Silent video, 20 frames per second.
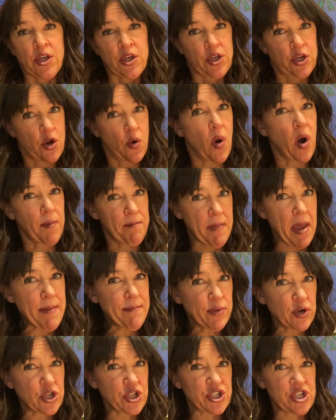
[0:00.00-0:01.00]
you know, our
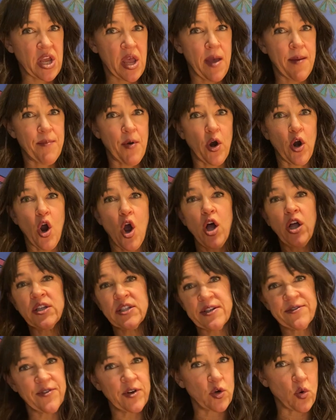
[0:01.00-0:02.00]
membership, our all
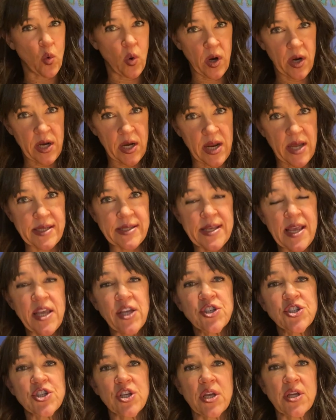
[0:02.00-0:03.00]
different
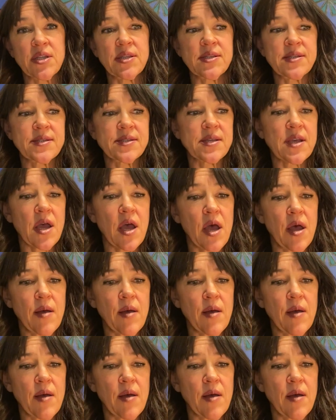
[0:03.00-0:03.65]
organizations,